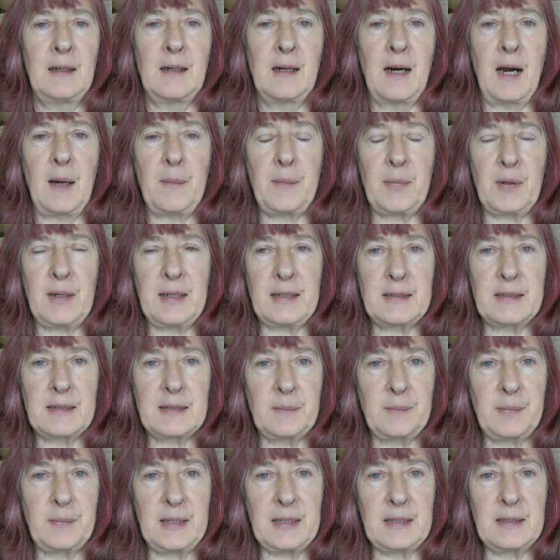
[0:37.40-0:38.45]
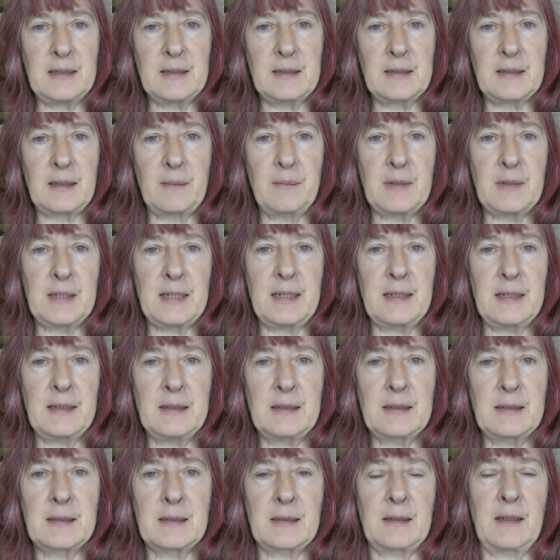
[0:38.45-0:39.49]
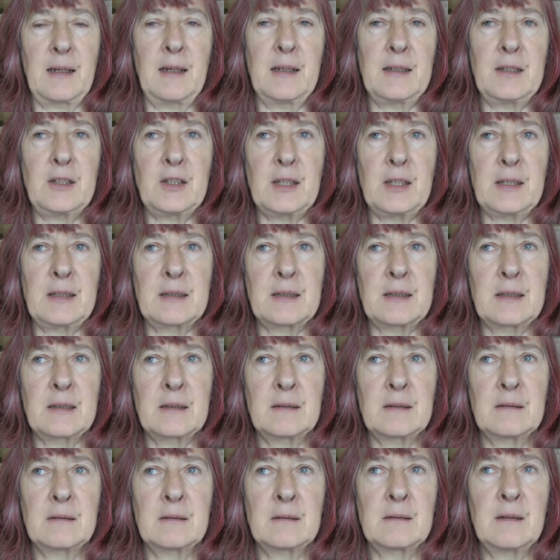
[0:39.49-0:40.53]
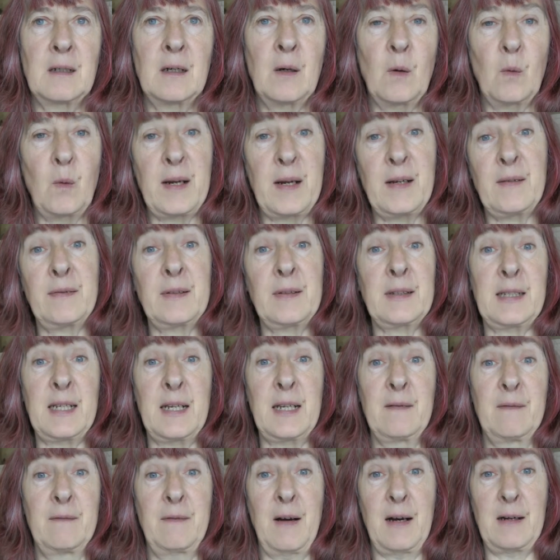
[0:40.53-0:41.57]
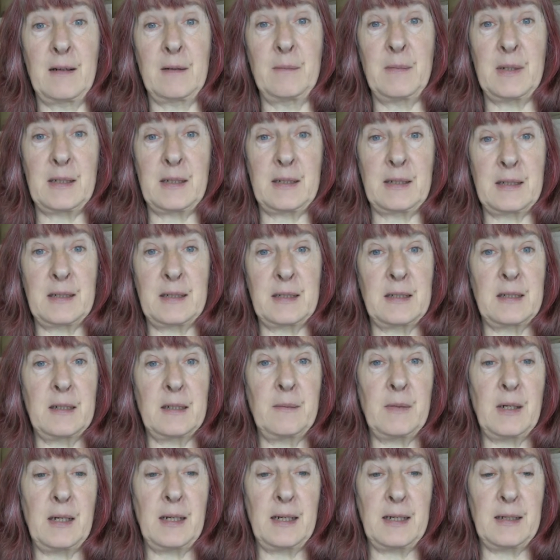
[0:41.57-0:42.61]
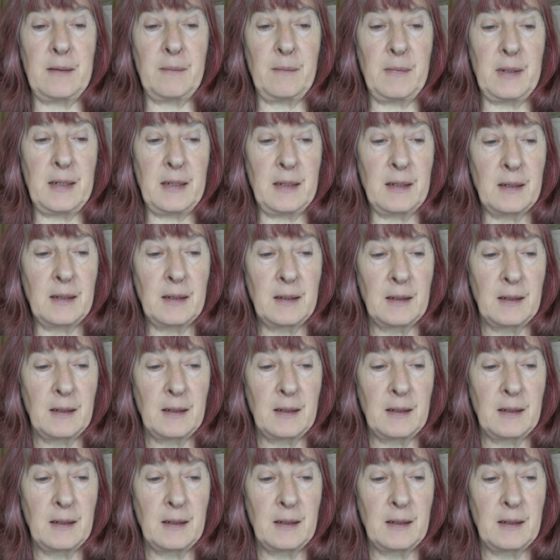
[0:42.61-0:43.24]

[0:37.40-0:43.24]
I practice a bit and some days I just wait for the environment to stimulate me.